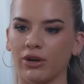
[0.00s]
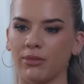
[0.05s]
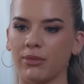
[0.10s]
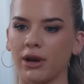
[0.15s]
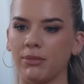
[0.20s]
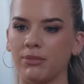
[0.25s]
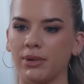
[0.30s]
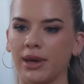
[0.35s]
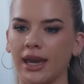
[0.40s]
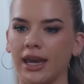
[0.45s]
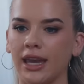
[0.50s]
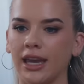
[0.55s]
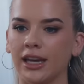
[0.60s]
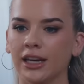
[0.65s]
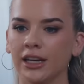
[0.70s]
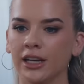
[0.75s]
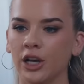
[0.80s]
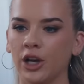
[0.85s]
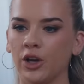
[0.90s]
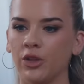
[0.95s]
it might be,
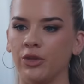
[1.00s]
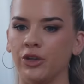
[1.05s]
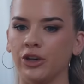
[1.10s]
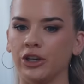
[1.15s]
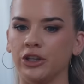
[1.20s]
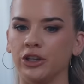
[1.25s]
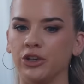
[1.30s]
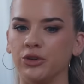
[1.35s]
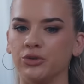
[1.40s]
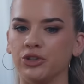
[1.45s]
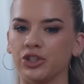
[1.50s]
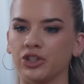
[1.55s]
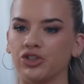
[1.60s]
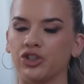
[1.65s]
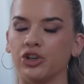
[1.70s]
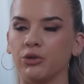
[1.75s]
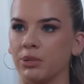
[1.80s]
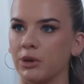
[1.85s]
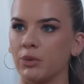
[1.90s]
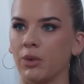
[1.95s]
that you just
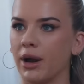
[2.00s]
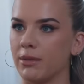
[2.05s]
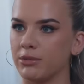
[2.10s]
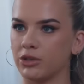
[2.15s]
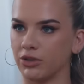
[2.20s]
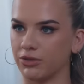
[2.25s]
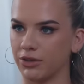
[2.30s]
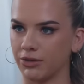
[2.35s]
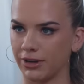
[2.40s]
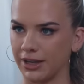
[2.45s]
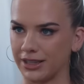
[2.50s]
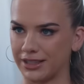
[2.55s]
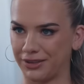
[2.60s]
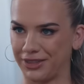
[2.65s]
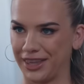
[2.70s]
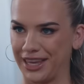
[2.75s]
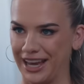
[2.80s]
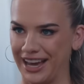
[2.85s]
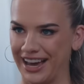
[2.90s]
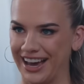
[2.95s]
should be wiped off the face of
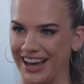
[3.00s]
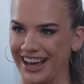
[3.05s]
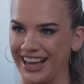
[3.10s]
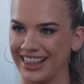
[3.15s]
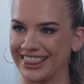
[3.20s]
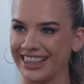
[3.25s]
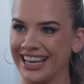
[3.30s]
the earth.